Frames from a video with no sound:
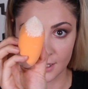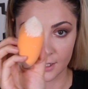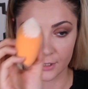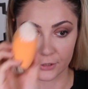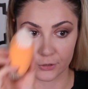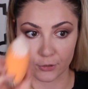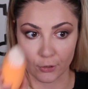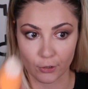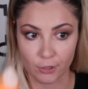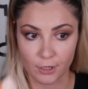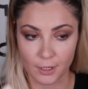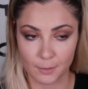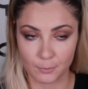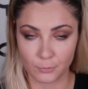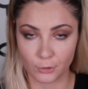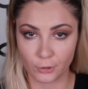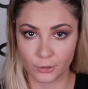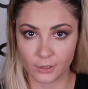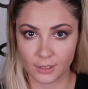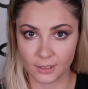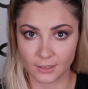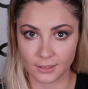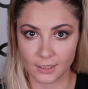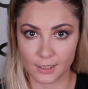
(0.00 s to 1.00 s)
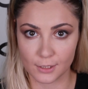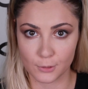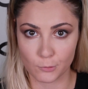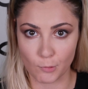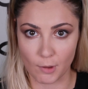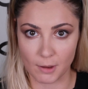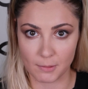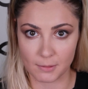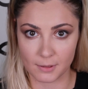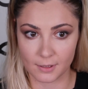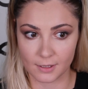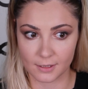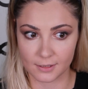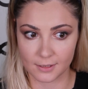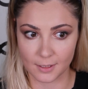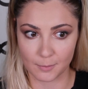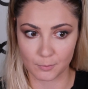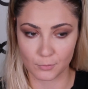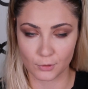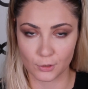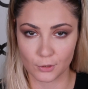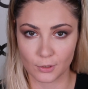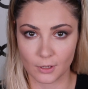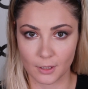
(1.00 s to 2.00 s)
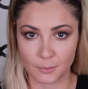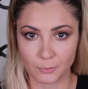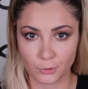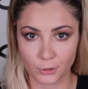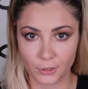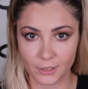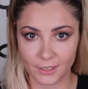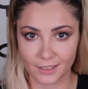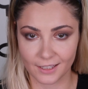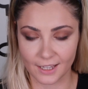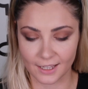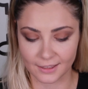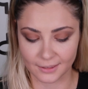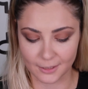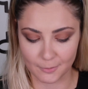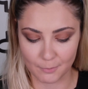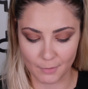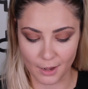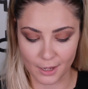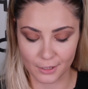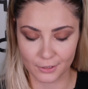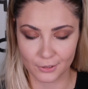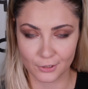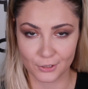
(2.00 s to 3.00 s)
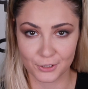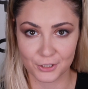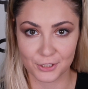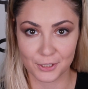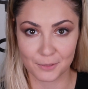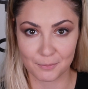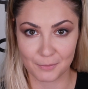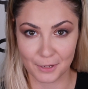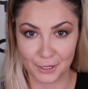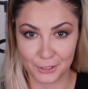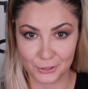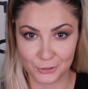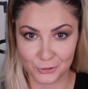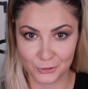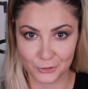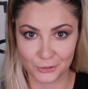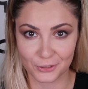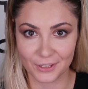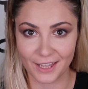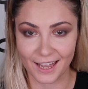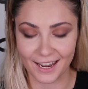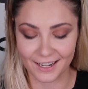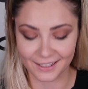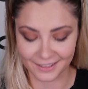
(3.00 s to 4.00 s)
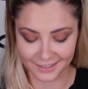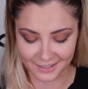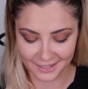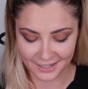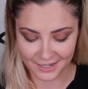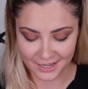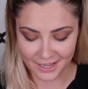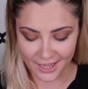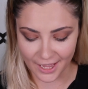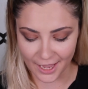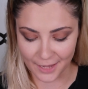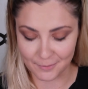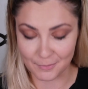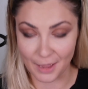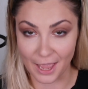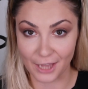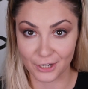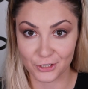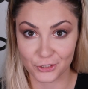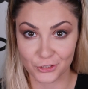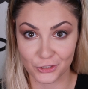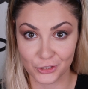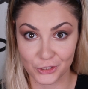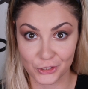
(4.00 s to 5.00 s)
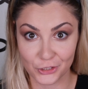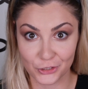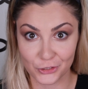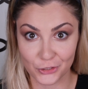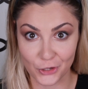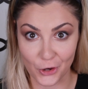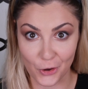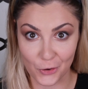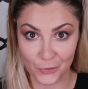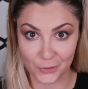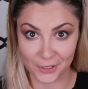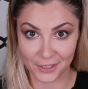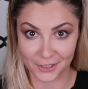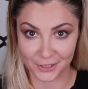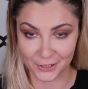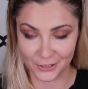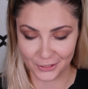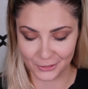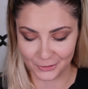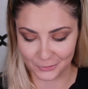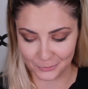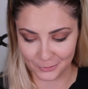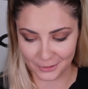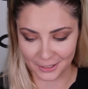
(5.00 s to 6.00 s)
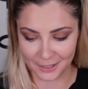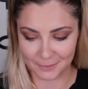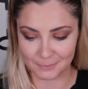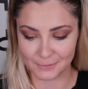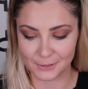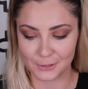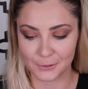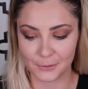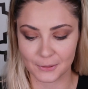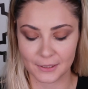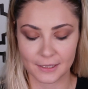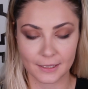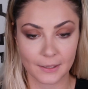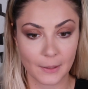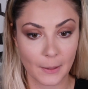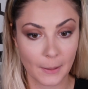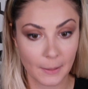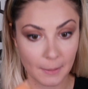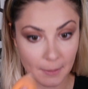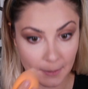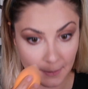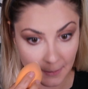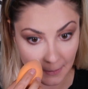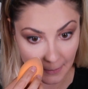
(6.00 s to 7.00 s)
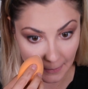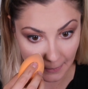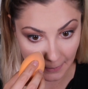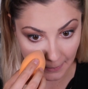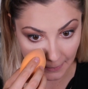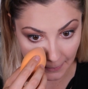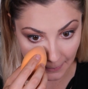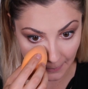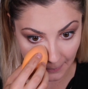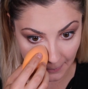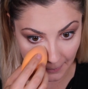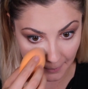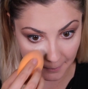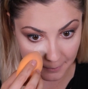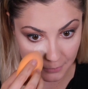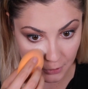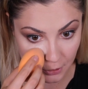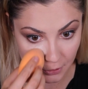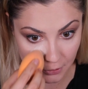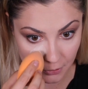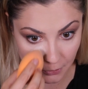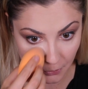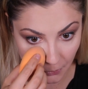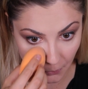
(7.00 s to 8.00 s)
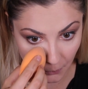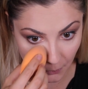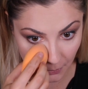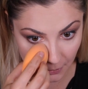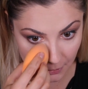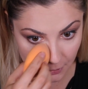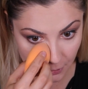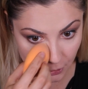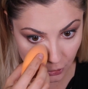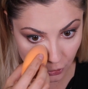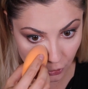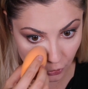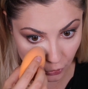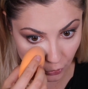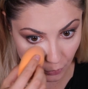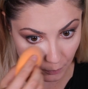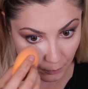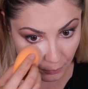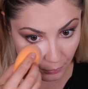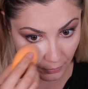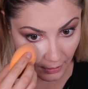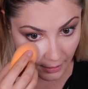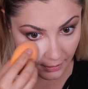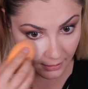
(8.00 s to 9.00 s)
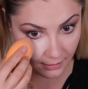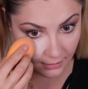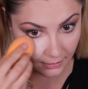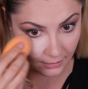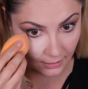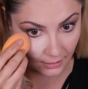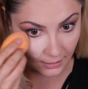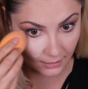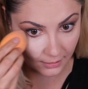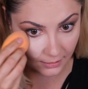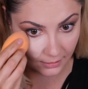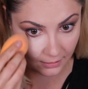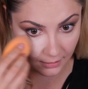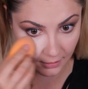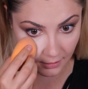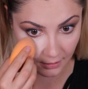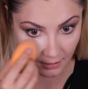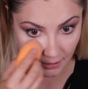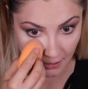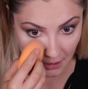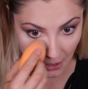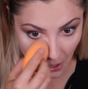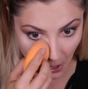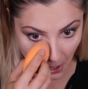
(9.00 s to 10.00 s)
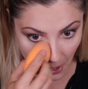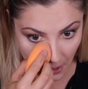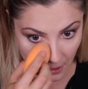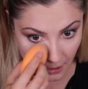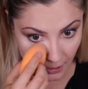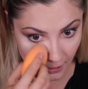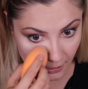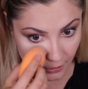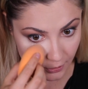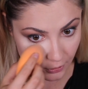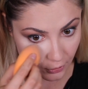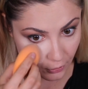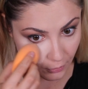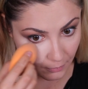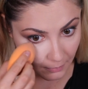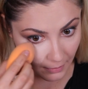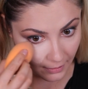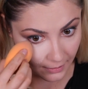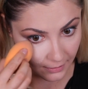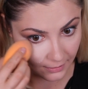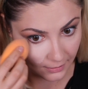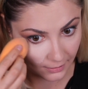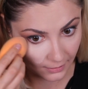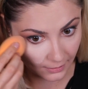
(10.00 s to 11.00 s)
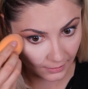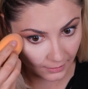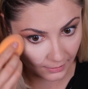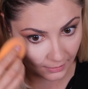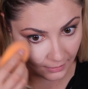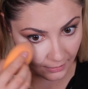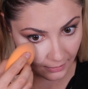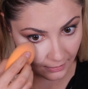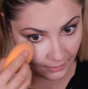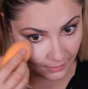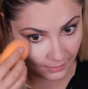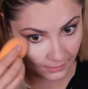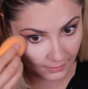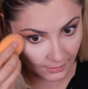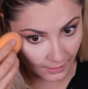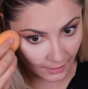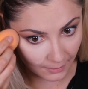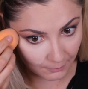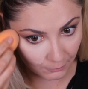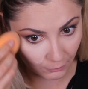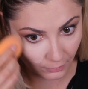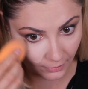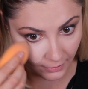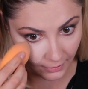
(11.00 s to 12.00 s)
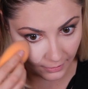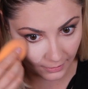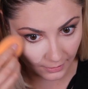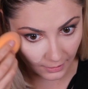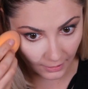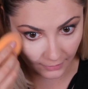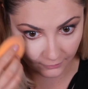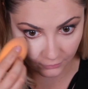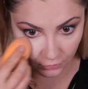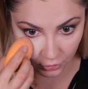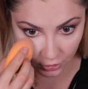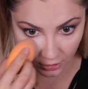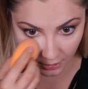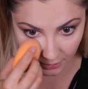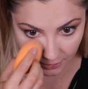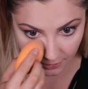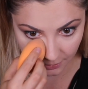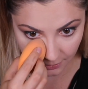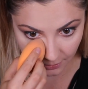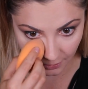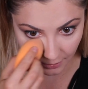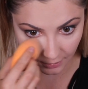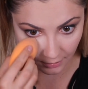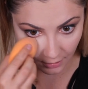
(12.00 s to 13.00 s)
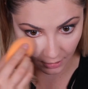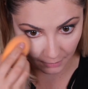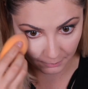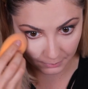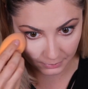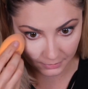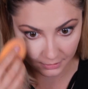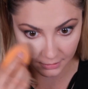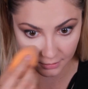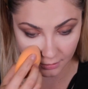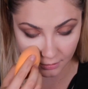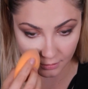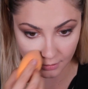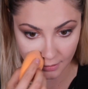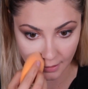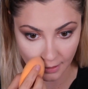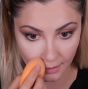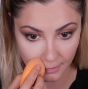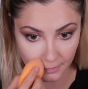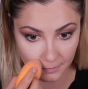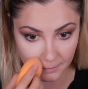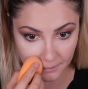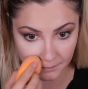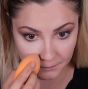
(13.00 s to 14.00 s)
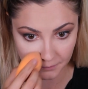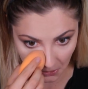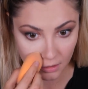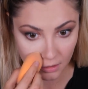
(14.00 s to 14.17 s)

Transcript: Sorry, I'm looking this way because I'm looking at the monitor to make sure that I'm actually showing you what I'm doing. And I'm just going to press this into my skin in the same way that I've just done up until now.